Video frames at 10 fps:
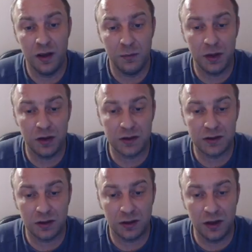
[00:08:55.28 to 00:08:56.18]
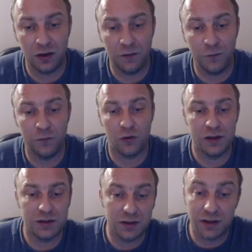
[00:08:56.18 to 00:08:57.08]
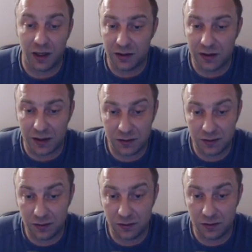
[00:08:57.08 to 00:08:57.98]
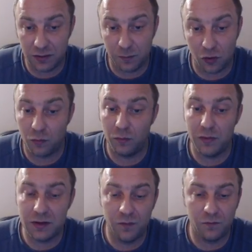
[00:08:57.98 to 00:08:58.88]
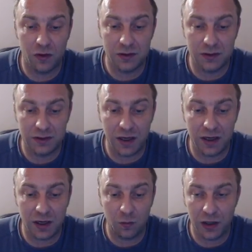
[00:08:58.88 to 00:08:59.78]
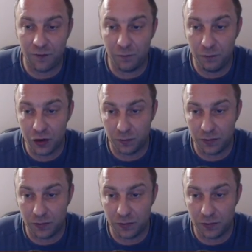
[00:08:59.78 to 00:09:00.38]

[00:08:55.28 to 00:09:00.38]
because here if you for instance take, that's uh, the problem. If you for instance take, then we have bishop